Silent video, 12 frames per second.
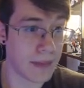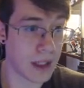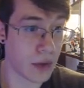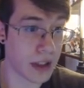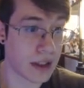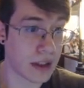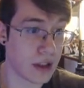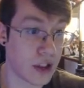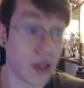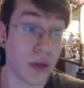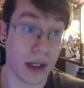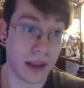Chris
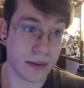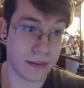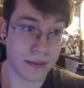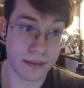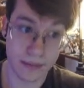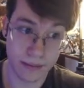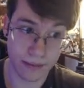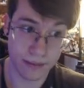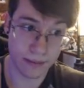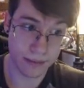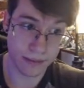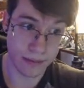Chira,
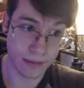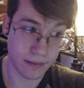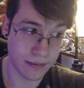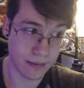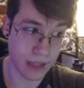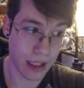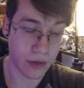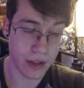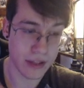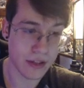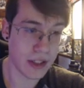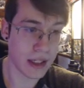not
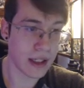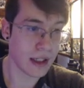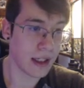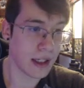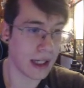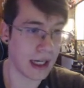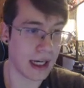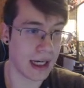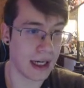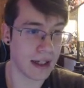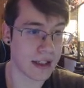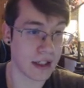Chris,
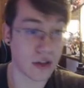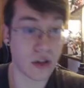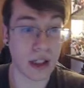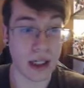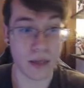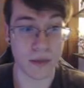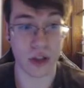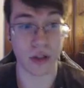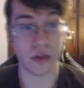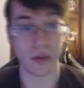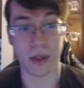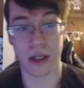says, good luck, I'm sure you'll
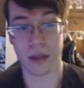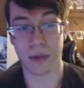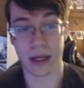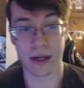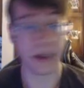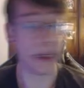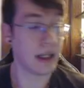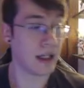do Mario proud.